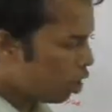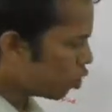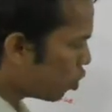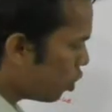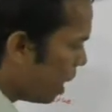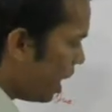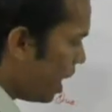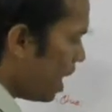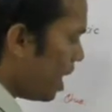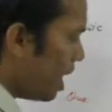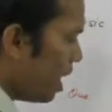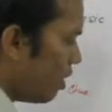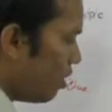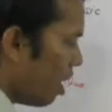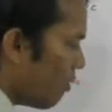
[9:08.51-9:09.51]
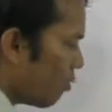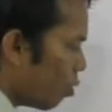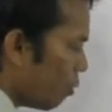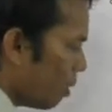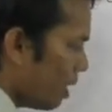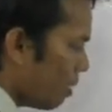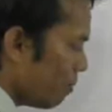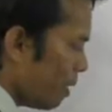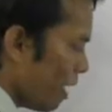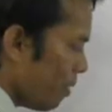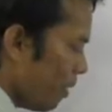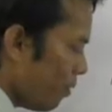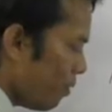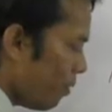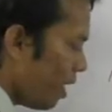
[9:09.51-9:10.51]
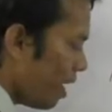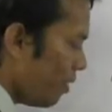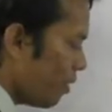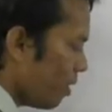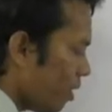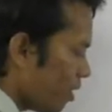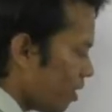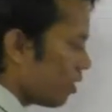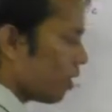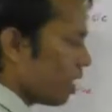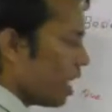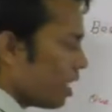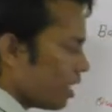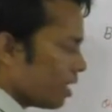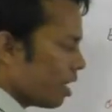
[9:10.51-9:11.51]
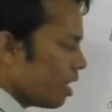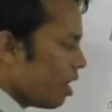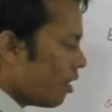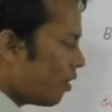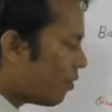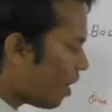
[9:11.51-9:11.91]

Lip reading: So here you have to multiply by 5, correct?